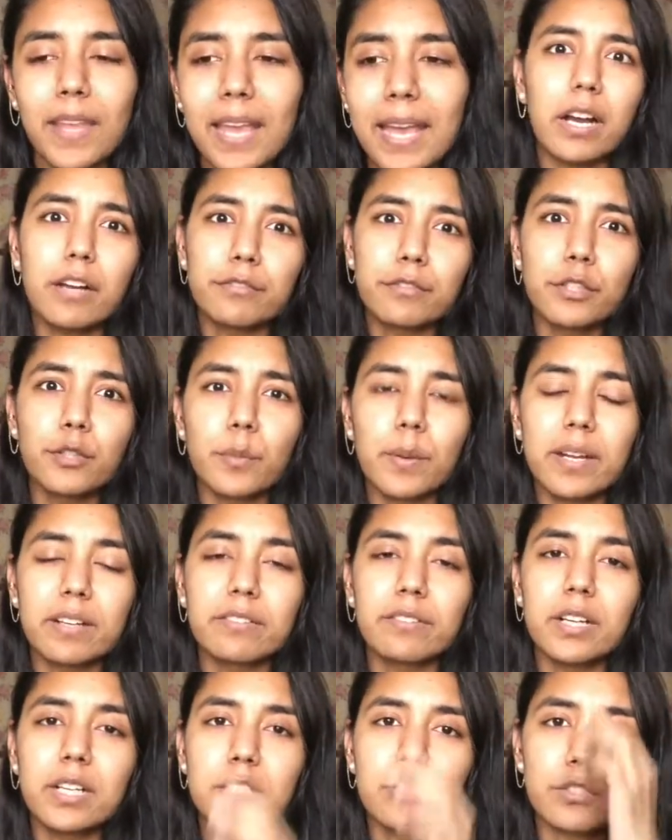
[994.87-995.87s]
After 12
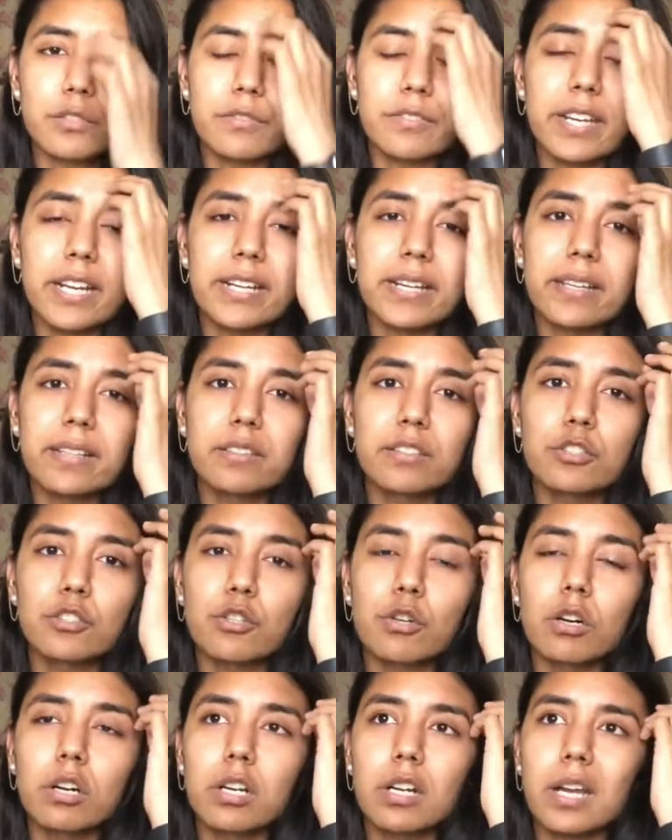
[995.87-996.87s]
hours of getting the
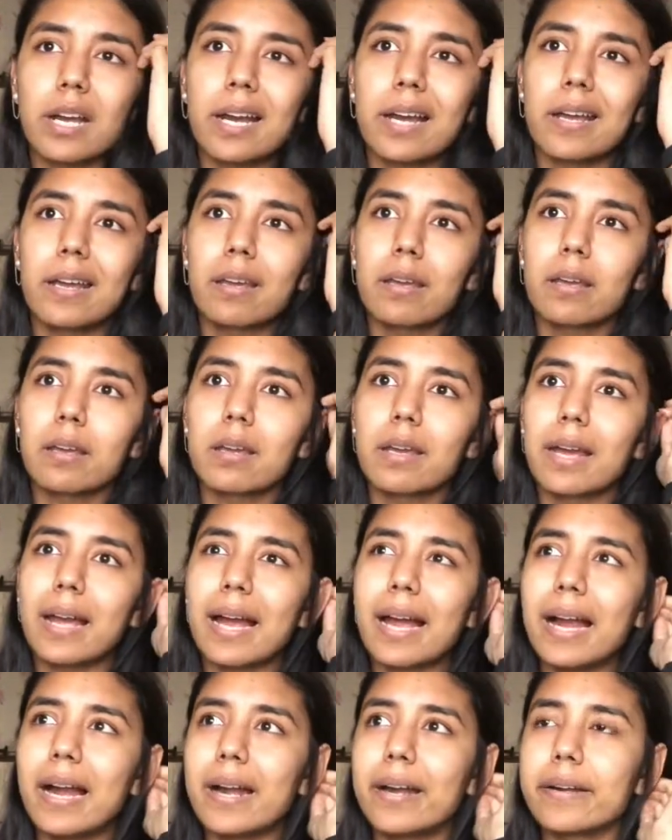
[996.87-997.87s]
shot, I
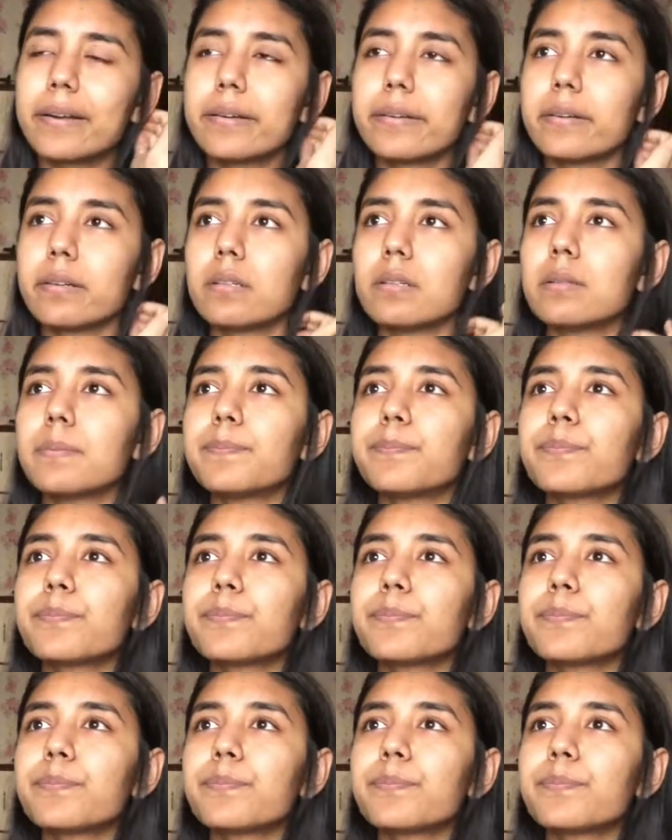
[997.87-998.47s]
had a